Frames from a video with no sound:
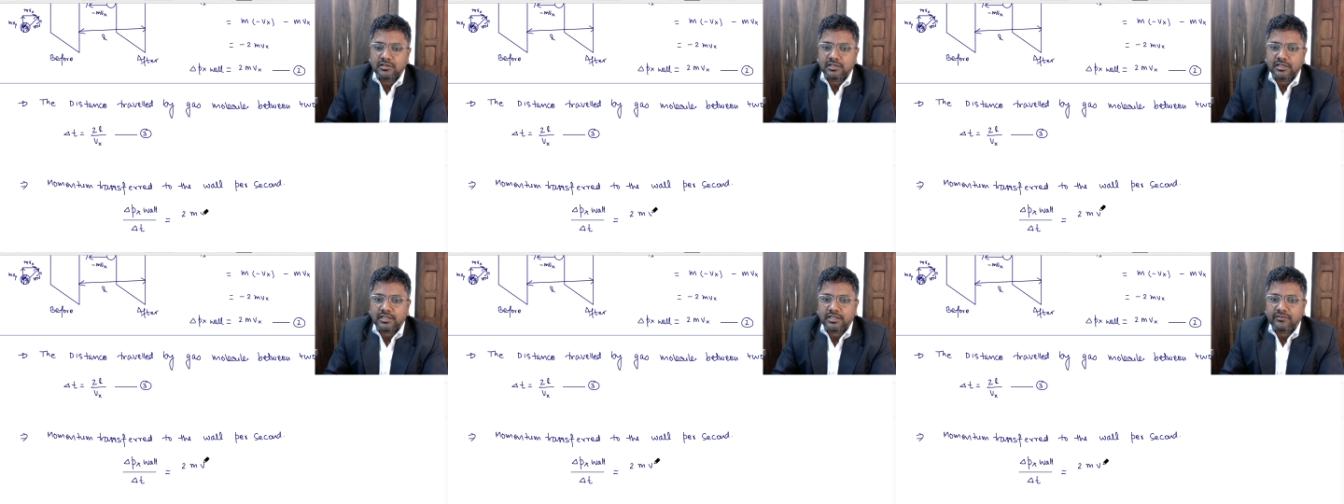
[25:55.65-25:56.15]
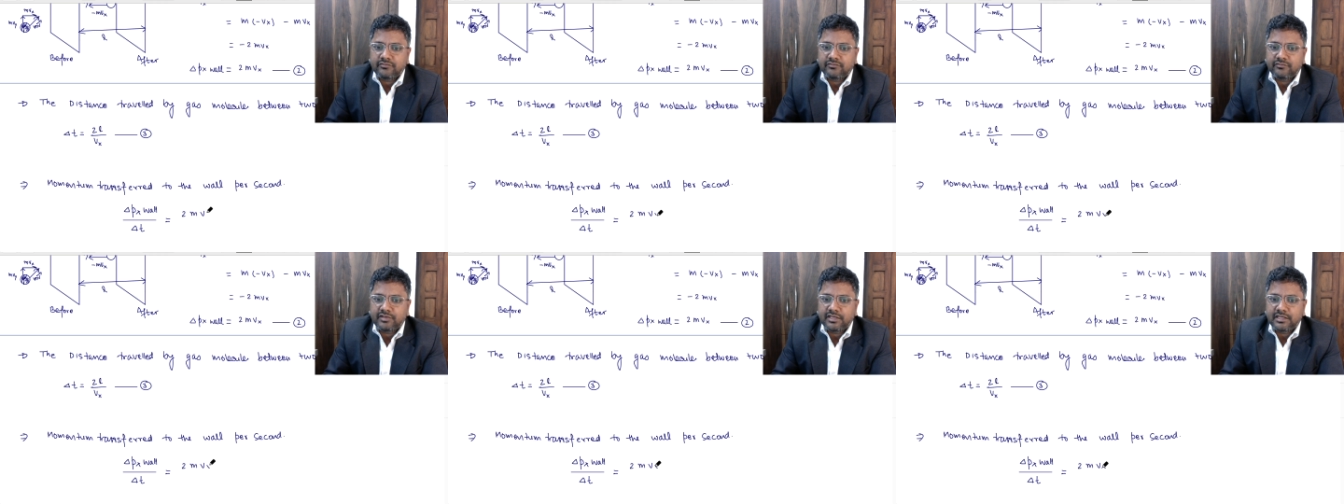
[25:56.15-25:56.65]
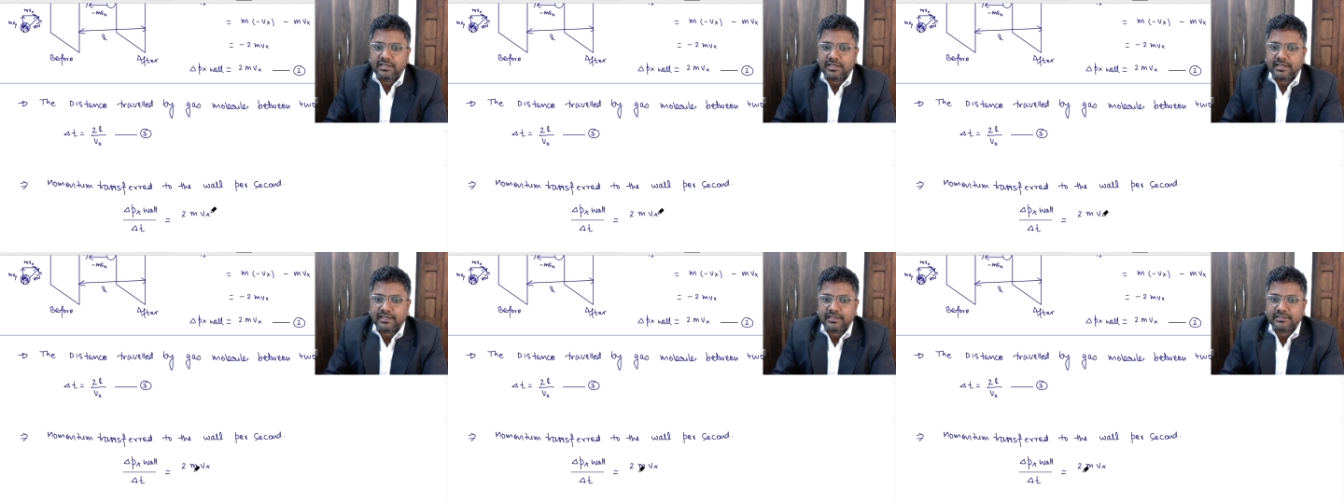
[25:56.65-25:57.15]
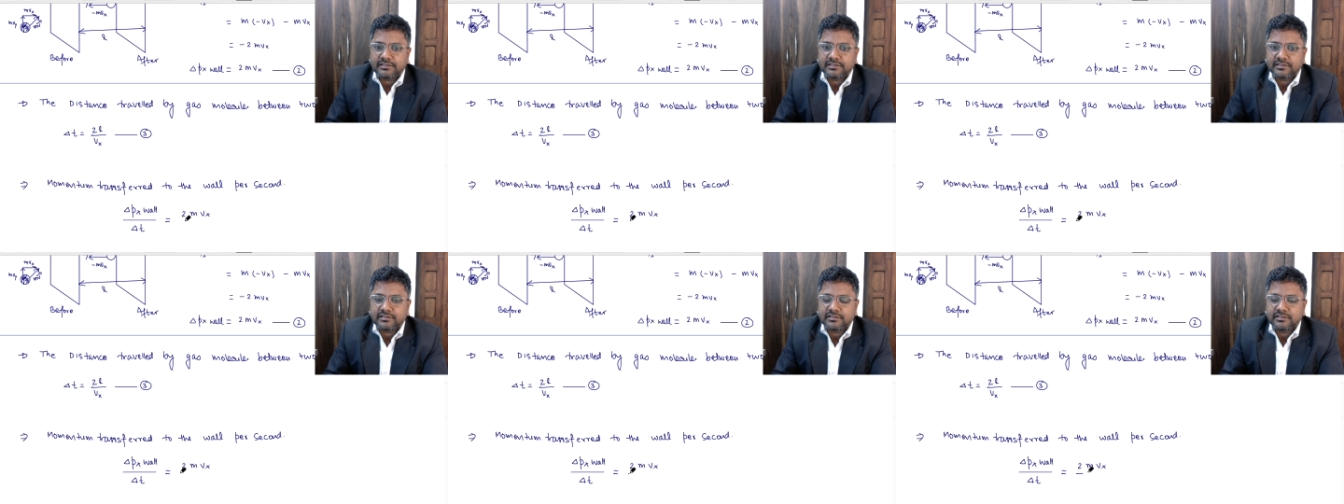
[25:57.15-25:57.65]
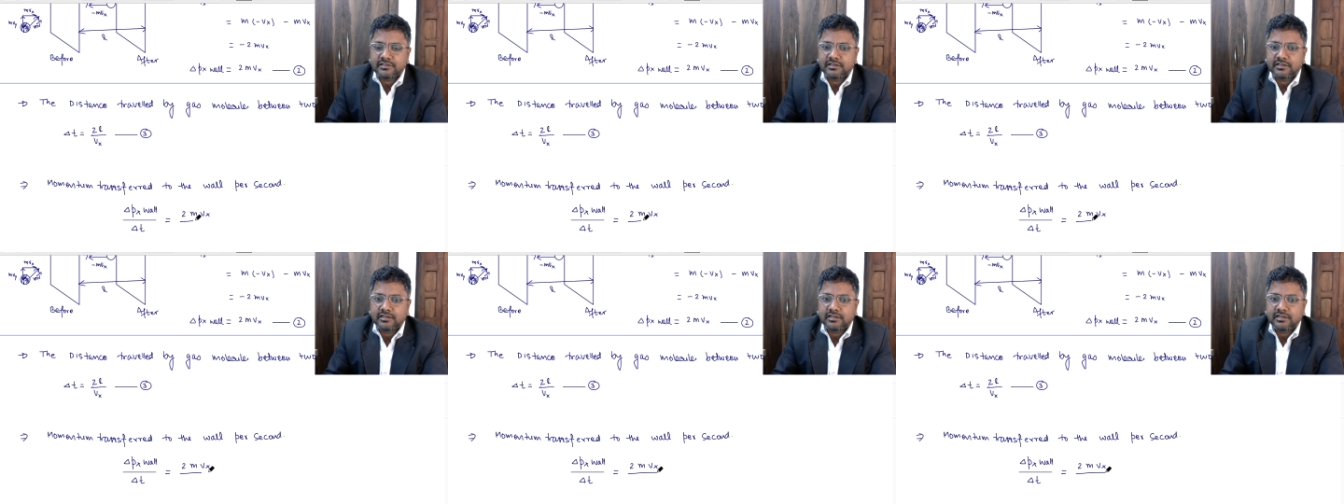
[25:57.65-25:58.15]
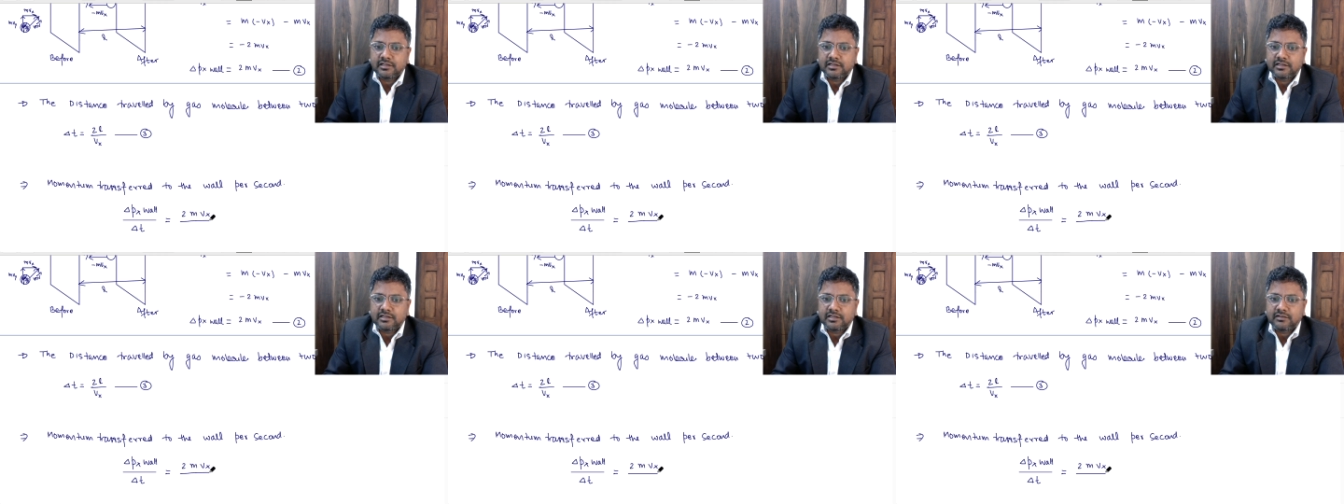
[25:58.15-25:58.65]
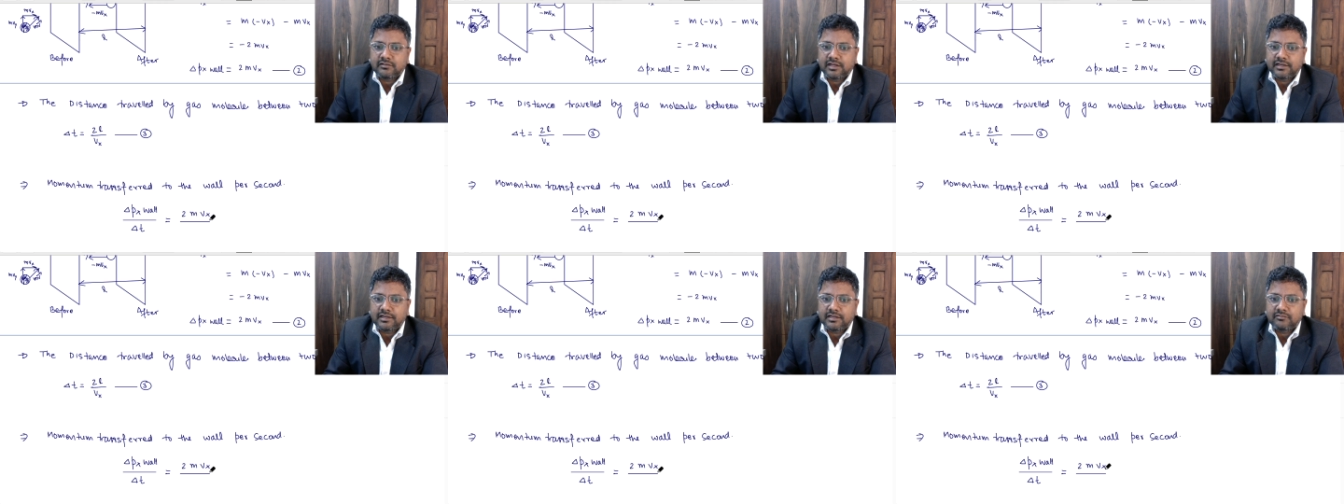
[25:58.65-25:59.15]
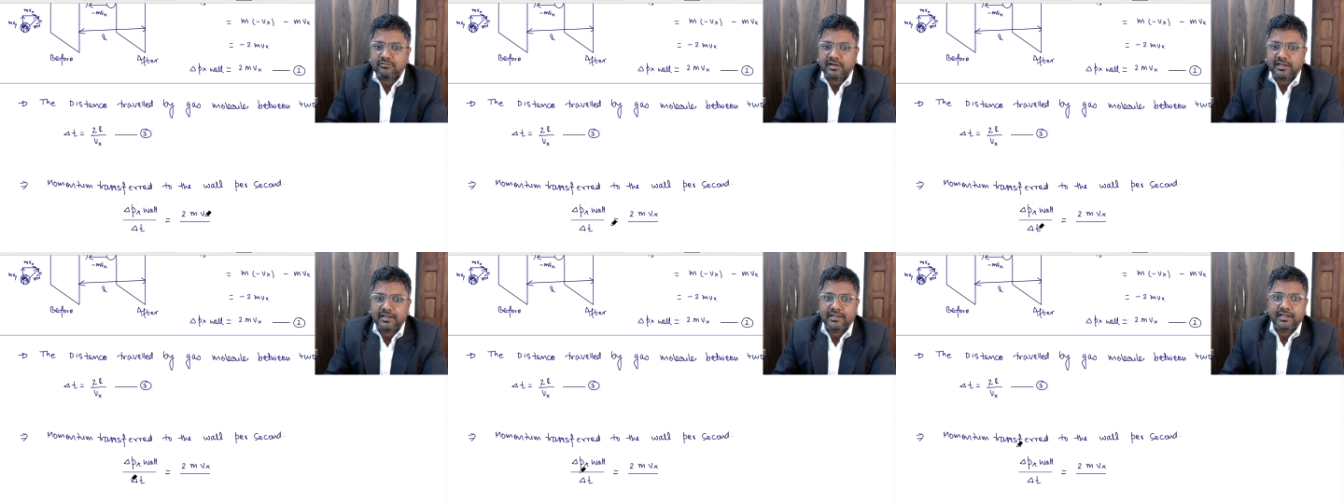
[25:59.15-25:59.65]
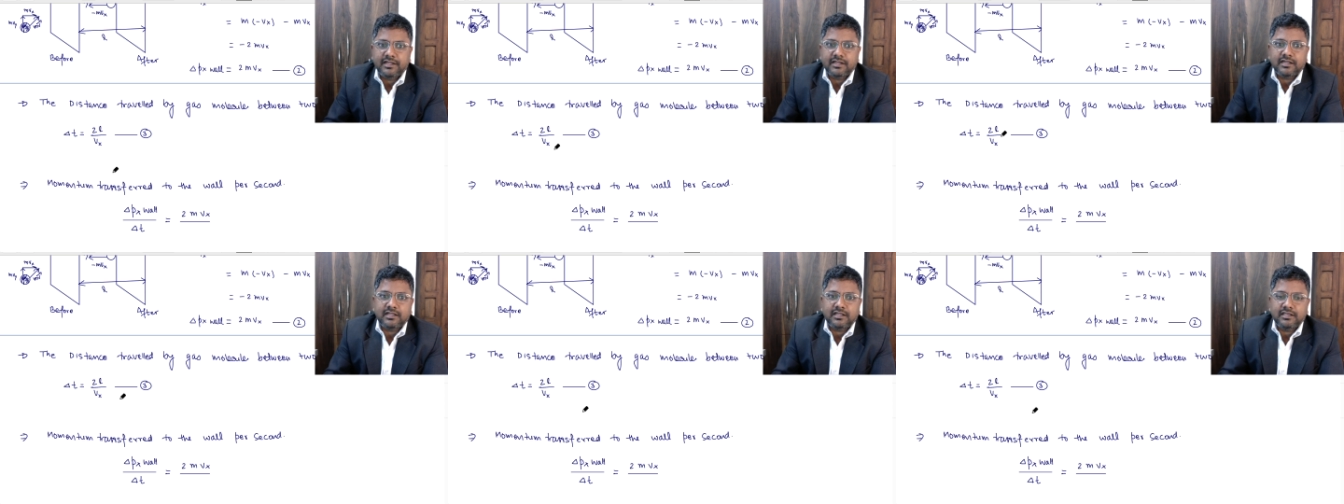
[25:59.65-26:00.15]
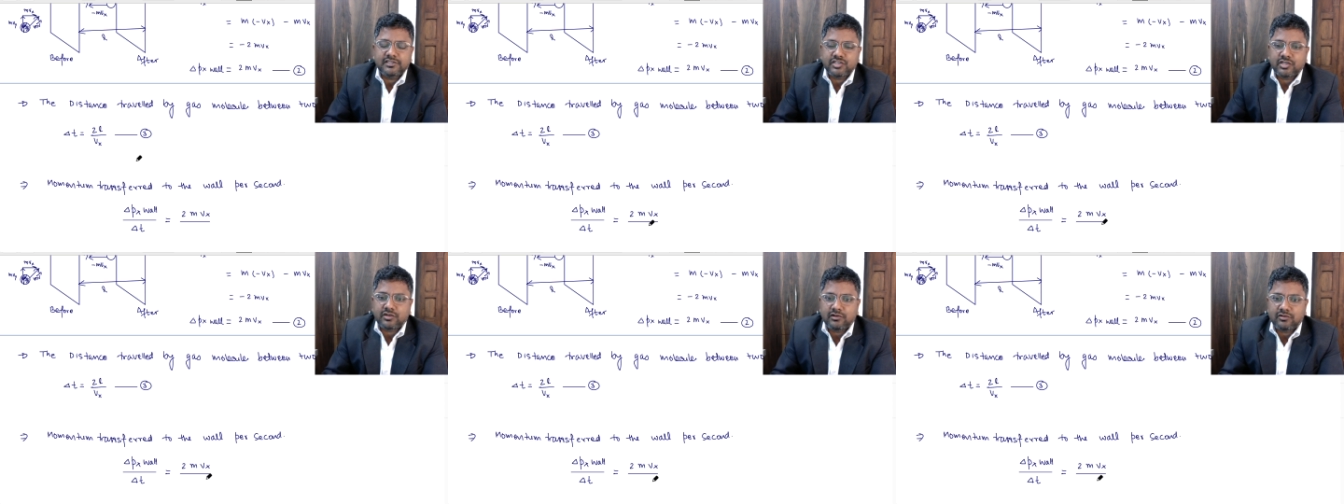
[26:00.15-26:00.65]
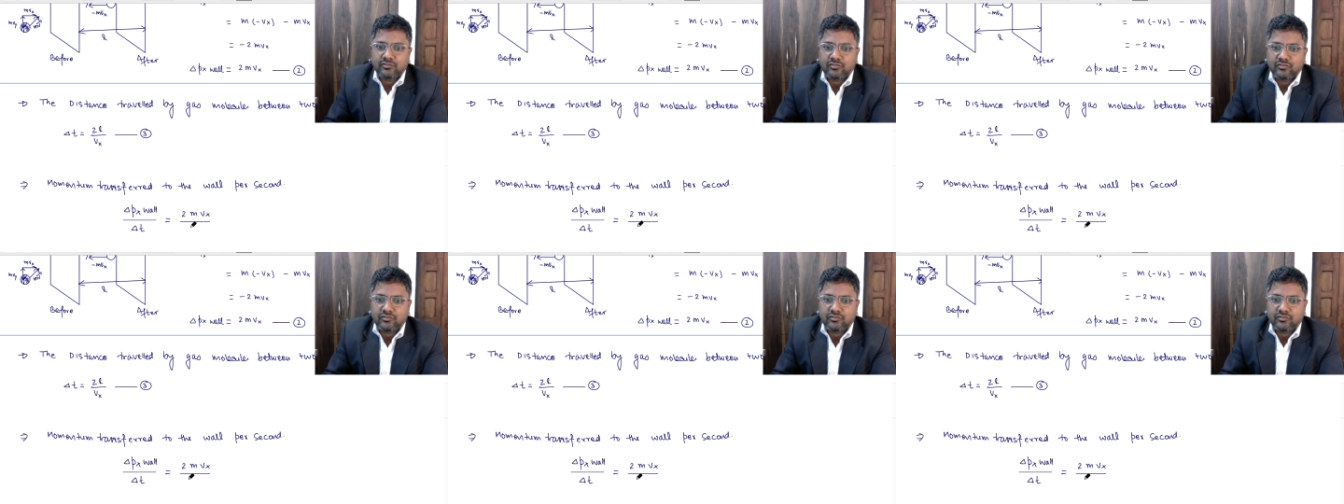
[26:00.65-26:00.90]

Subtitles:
mvx divided by delta t is equal to